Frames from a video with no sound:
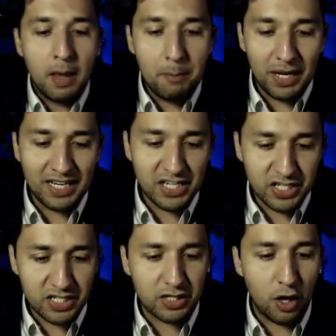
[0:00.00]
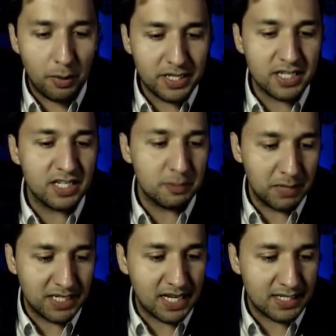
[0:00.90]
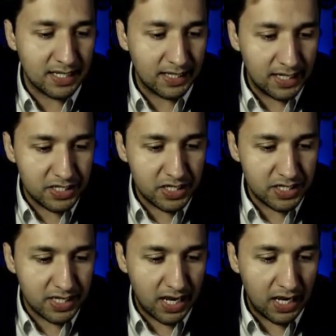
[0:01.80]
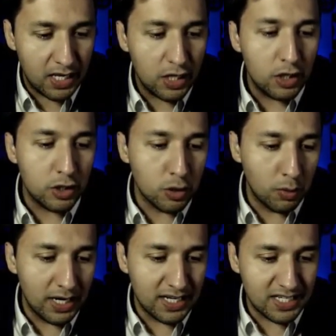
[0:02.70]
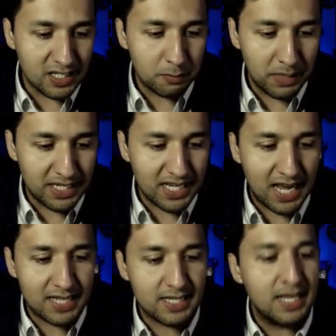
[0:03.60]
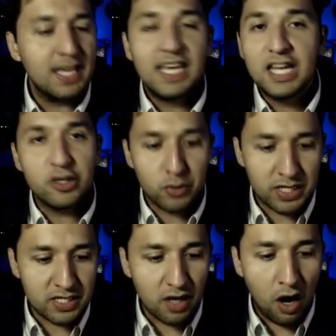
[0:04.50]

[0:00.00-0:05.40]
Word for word: But let's just go into the split testing. Let's just say you wanted to split test interest.